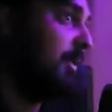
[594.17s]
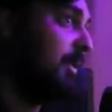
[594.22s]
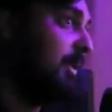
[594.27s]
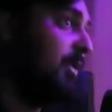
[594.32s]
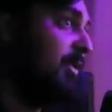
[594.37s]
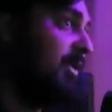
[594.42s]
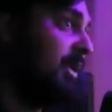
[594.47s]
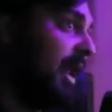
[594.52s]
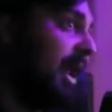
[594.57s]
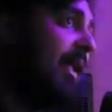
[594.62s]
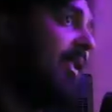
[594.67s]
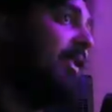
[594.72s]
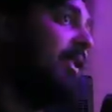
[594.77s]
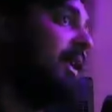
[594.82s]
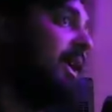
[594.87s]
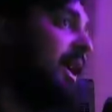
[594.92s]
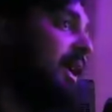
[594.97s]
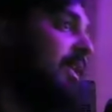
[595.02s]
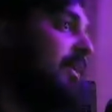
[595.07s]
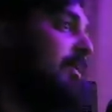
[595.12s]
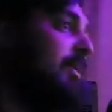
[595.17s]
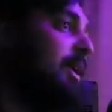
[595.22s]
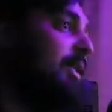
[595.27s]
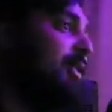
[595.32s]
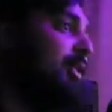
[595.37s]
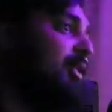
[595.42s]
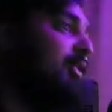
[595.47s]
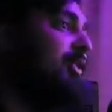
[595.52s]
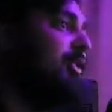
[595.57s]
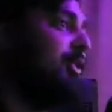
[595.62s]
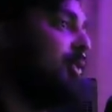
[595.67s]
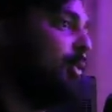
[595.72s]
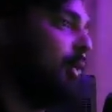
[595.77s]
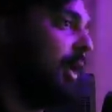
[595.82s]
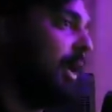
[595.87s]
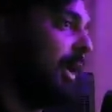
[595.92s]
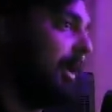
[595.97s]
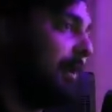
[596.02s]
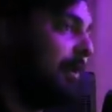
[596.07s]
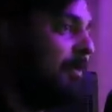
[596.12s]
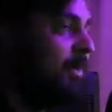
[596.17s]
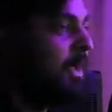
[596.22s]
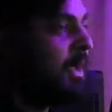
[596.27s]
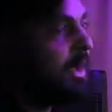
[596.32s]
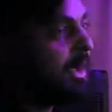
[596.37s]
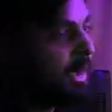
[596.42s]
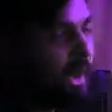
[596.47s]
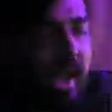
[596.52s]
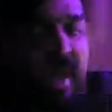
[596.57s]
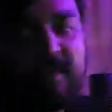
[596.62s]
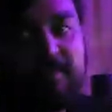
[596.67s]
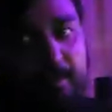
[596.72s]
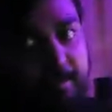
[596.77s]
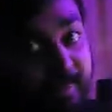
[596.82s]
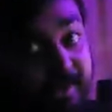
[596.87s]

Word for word: personality and the methods you want. Kind of a